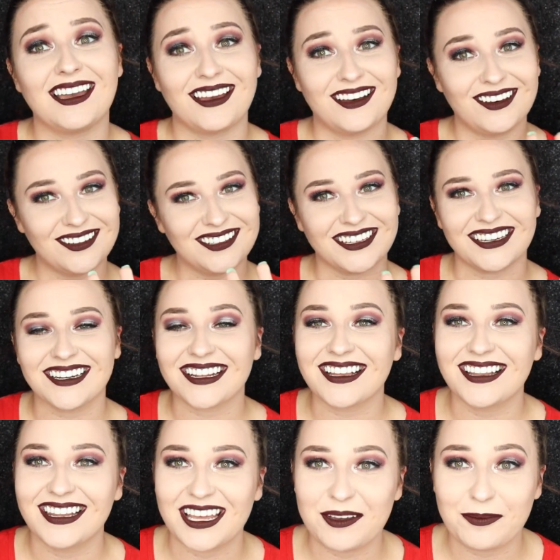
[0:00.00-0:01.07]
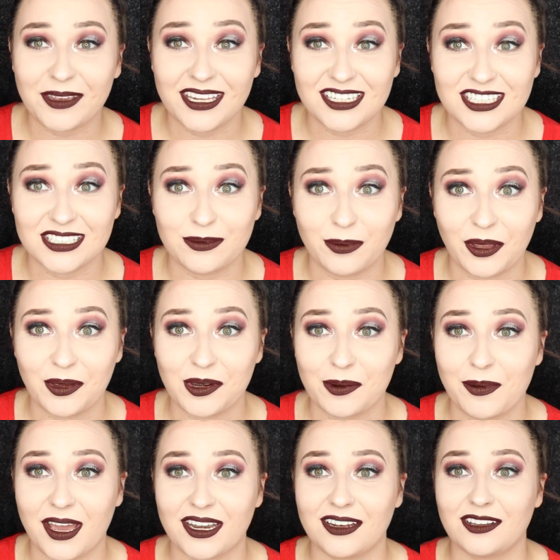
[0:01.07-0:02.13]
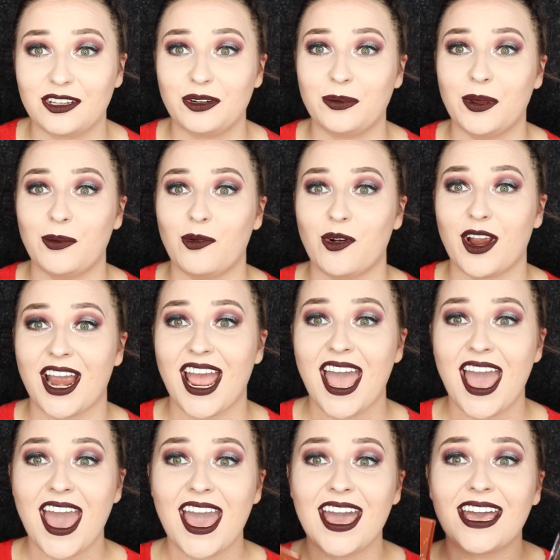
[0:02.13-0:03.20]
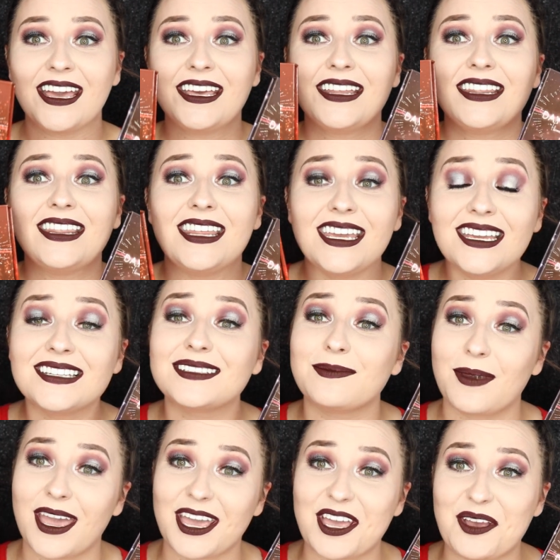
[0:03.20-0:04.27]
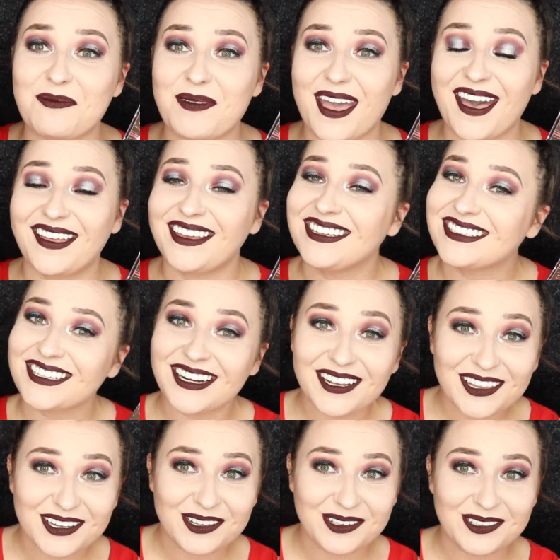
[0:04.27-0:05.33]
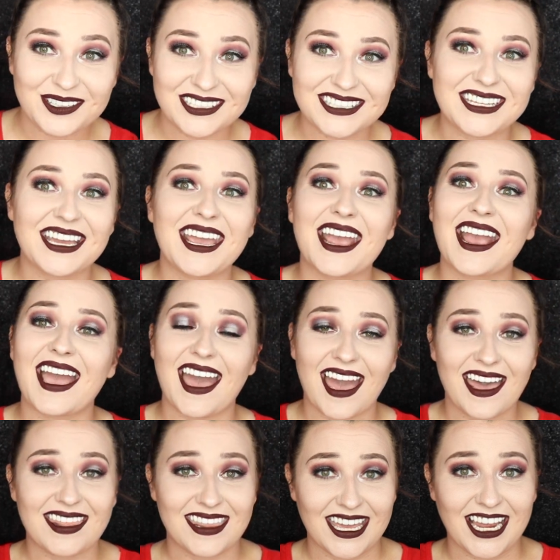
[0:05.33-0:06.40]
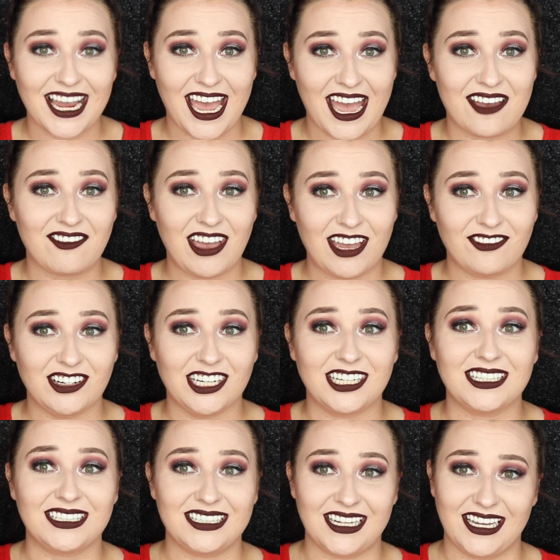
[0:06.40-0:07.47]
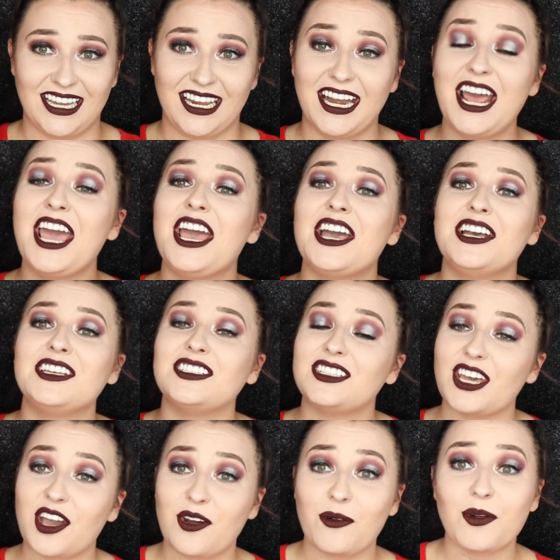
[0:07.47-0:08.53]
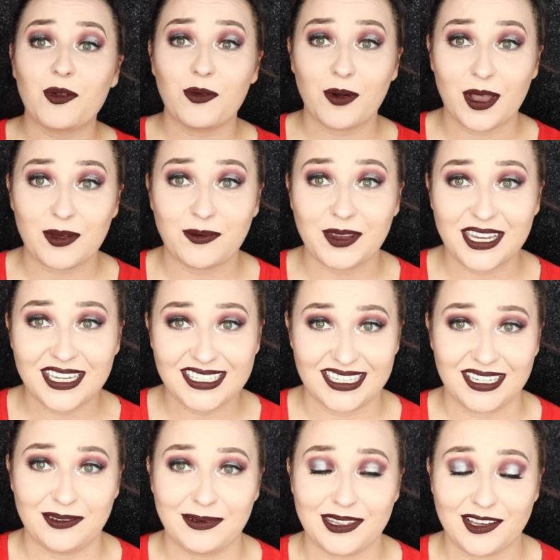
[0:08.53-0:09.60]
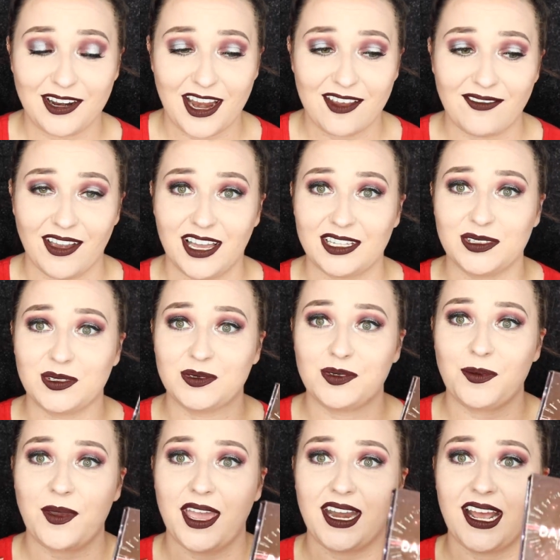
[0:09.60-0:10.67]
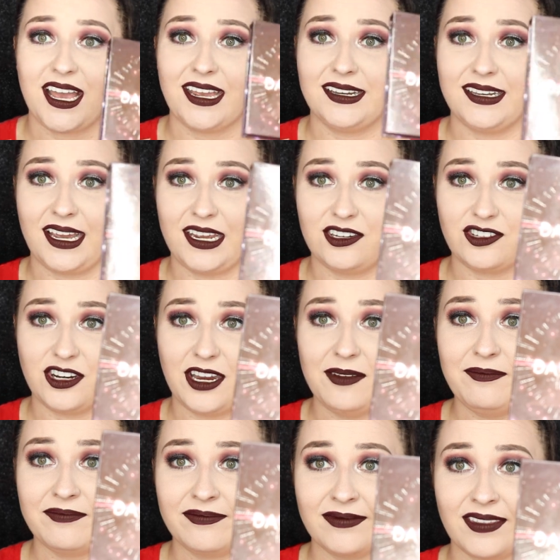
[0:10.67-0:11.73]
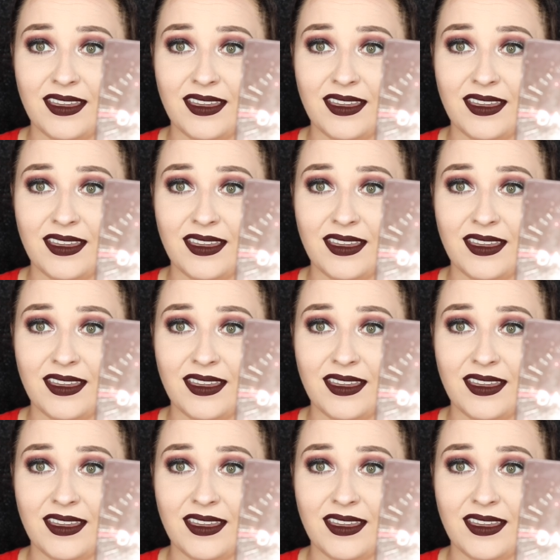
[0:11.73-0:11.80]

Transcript: hold on, let me just blow your mind a little bit more. These makeup palettes are the coolest thing I think I've ever done. So what we did with Crate Finds was we made a Daydream